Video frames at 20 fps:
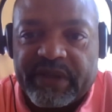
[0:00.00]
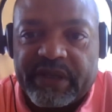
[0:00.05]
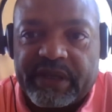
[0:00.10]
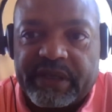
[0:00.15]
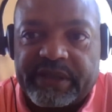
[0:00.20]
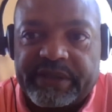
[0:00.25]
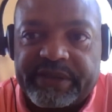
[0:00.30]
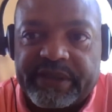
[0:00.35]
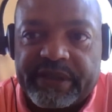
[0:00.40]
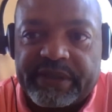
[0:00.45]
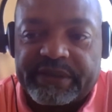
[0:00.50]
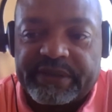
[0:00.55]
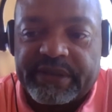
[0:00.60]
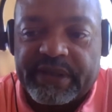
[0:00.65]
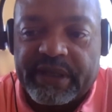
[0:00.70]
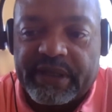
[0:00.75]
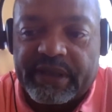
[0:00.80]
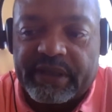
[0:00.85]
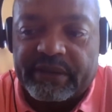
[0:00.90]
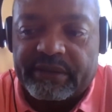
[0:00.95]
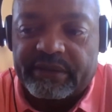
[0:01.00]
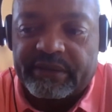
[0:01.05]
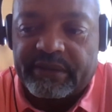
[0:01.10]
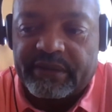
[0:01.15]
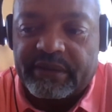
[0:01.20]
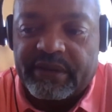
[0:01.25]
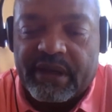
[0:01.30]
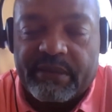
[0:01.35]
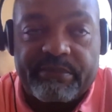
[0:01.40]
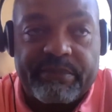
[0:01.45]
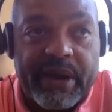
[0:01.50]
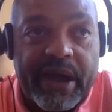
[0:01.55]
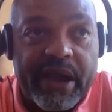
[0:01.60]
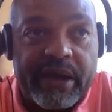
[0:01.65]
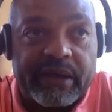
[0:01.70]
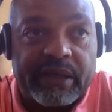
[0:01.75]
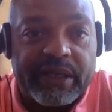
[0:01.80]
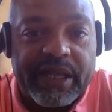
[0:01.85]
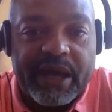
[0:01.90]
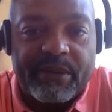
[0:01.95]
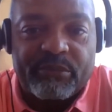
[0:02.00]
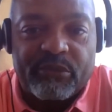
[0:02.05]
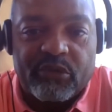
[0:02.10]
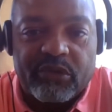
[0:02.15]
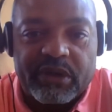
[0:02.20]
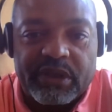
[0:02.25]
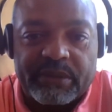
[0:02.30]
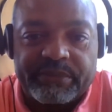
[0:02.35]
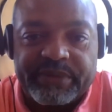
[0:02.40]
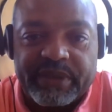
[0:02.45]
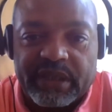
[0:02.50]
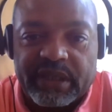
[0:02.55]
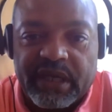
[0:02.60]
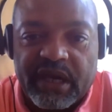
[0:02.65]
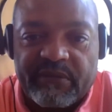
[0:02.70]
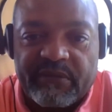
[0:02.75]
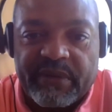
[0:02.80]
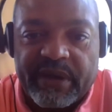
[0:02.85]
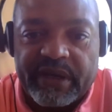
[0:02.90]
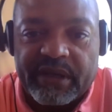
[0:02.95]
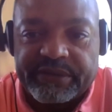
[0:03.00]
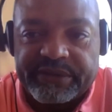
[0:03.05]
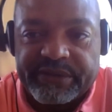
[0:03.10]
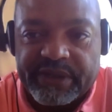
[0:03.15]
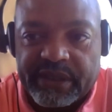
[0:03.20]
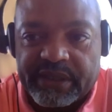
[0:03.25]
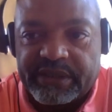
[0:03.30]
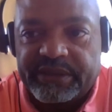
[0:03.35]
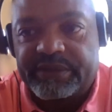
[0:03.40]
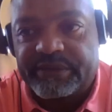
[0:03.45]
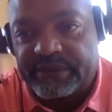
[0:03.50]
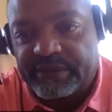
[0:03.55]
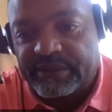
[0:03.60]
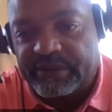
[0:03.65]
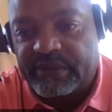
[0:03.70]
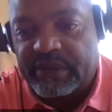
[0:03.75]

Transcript: And he says, uh, know, I'm buying a lot more, and I'm telling everybody else on his